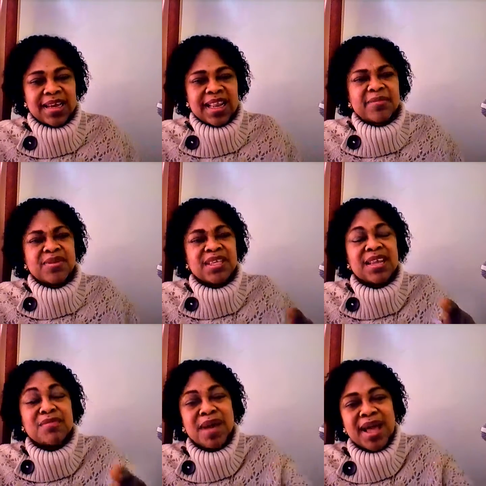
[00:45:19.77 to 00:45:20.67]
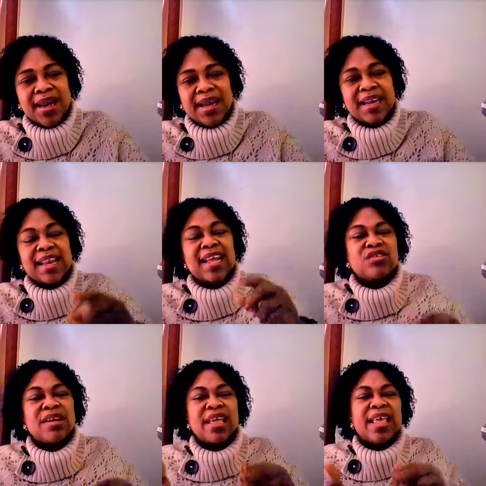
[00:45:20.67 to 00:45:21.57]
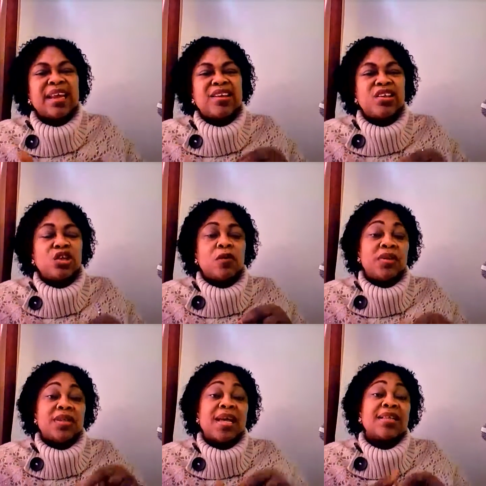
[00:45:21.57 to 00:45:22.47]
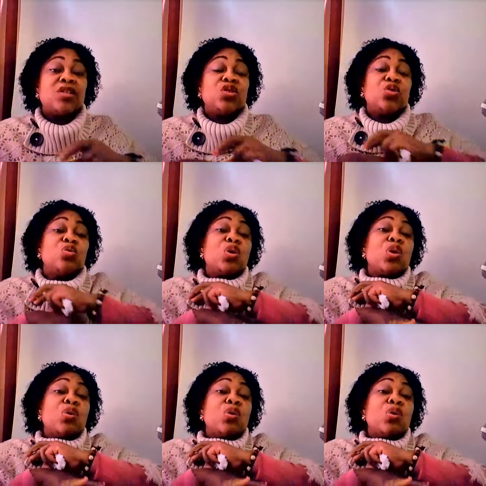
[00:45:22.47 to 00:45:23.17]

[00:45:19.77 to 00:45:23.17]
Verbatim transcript: That I've seen in man that the natural inclination of his heart is to,